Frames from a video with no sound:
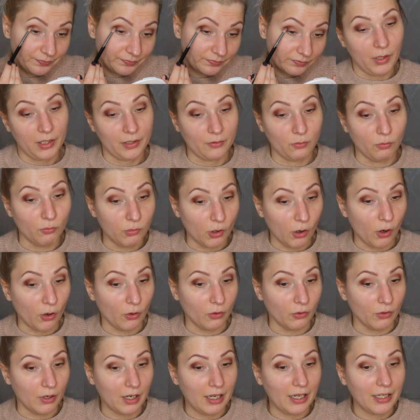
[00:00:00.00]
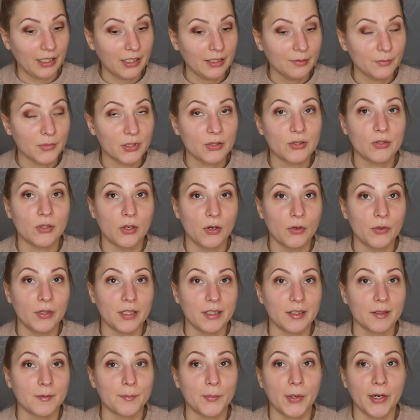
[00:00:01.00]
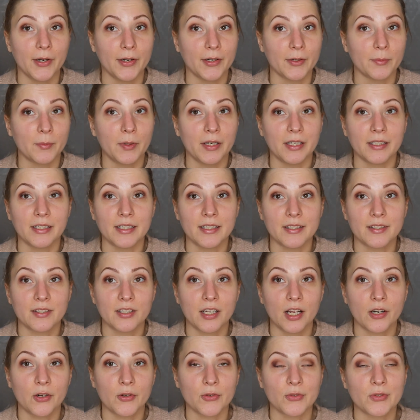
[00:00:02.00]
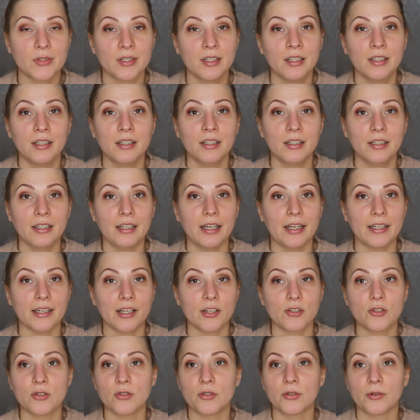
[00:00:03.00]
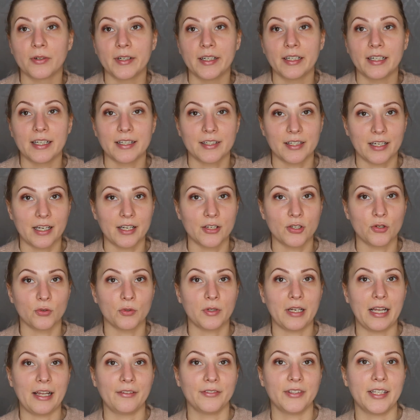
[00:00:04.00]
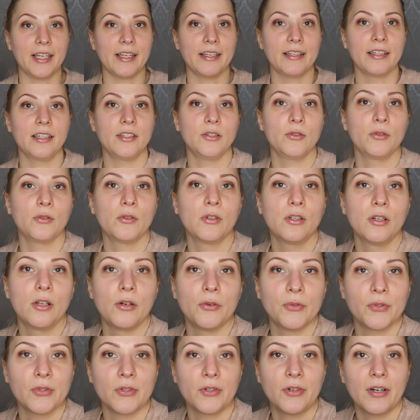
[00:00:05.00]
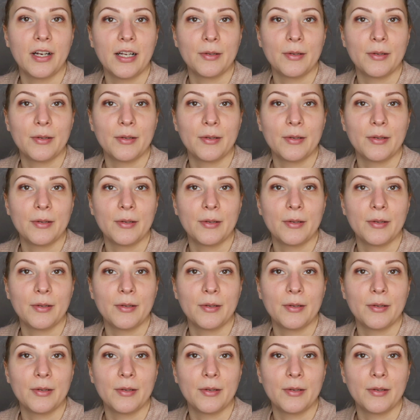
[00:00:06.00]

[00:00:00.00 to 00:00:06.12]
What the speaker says: But whoa, I am so inspired by these shadows, and I just realized I should have taken you closer.